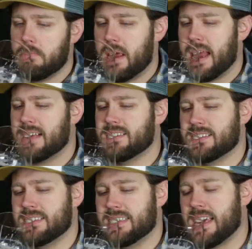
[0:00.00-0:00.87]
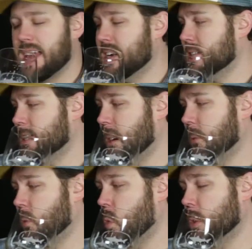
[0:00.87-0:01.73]
And as it decants, now
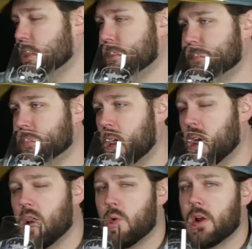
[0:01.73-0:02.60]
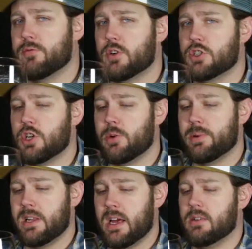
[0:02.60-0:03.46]
of course, when I first
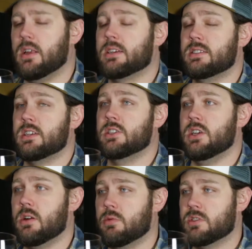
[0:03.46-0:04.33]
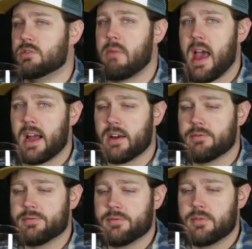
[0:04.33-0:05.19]
opened that, like I said, you get a smack
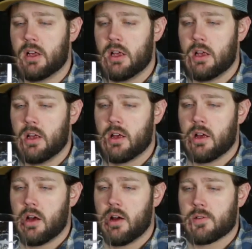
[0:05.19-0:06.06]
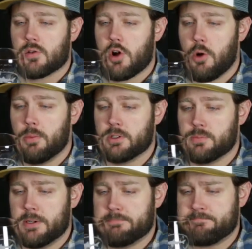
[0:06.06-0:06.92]
of aromas,
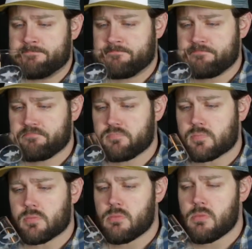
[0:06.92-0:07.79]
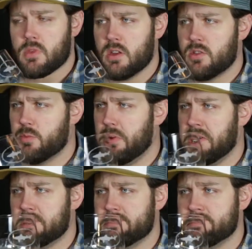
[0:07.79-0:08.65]
but it's
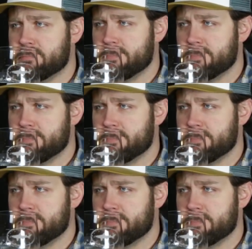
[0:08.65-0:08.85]
been